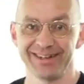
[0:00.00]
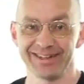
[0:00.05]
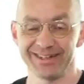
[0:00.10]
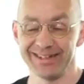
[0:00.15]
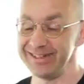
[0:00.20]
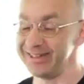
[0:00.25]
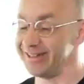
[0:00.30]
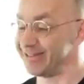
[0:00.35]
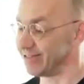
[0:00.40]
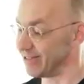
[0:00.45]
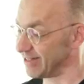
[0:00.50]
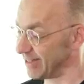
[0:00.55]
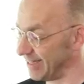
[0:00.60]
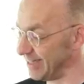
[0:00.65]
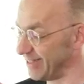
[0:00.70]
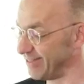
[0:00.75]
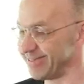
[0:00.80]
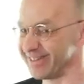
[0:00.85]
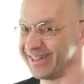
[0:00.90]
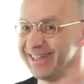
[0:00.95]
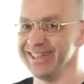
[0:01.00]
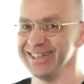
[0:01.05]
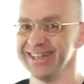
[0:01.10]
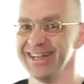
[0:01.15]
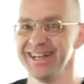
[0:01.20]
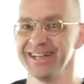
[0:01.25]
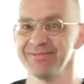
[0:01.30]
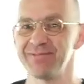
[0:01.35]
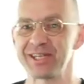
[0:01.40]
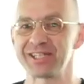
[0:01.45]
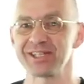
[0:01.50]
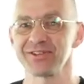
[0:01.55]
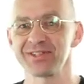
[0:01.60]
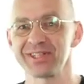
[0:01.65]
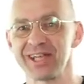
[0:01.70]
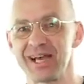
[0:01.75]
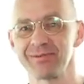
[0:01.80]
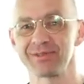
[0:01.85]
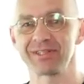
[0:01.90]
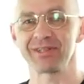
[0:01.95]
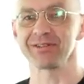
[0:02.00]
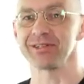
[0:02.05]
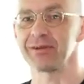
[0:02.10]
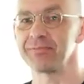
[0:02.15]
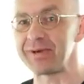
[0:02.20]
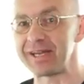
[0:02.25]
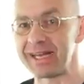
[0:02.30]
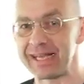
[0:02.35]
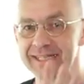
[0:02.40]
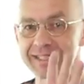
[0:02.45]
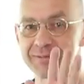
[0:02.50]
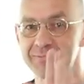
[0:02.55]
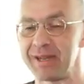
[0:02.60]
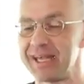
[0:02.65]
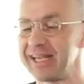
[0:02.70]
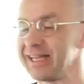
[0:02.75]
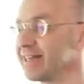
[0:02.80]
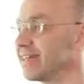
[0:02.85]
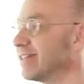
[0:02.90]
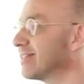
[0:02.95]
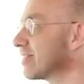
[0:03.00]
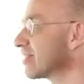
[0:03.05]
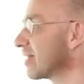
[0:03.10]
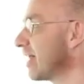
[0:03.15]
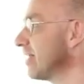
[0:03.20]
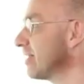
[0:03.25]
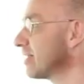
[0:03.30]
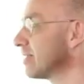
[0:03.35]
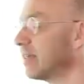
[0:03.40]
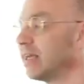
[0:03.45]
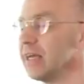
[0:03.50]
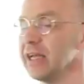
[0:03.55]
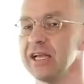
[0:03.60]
Ah, okay. Pictures of times tables. I better explain this, all right?